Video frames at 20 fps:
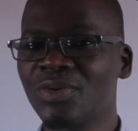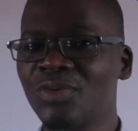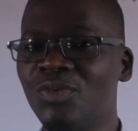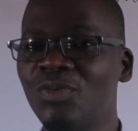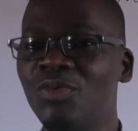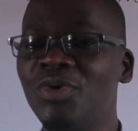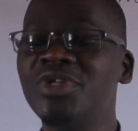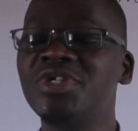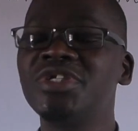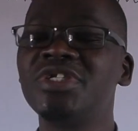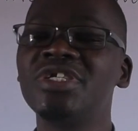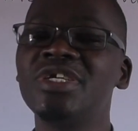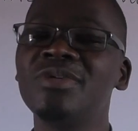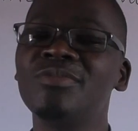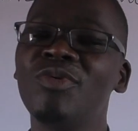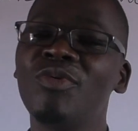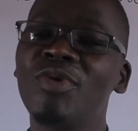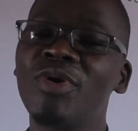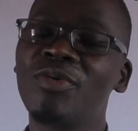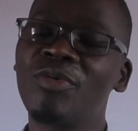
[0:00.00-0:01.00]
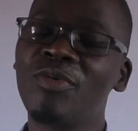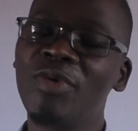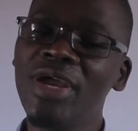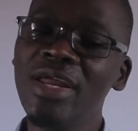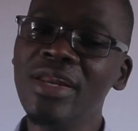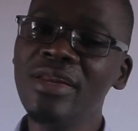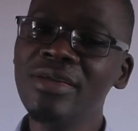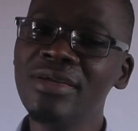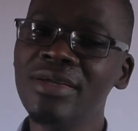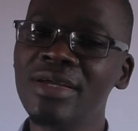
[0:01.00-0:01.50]
which team will
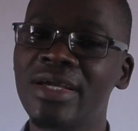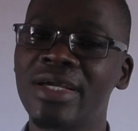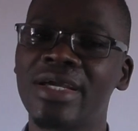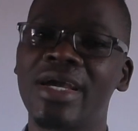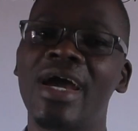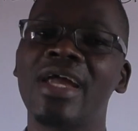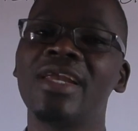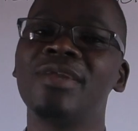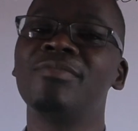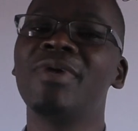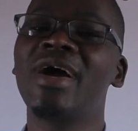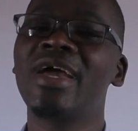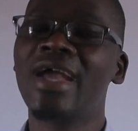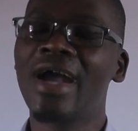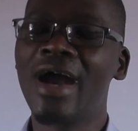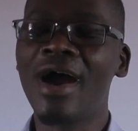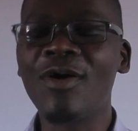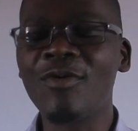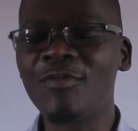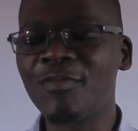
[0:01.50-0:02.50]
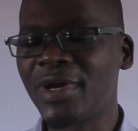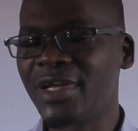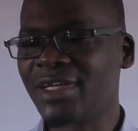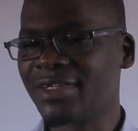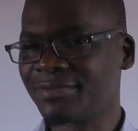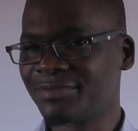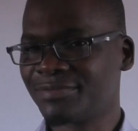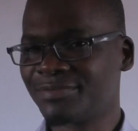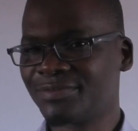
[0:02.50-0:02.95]
win and by how many.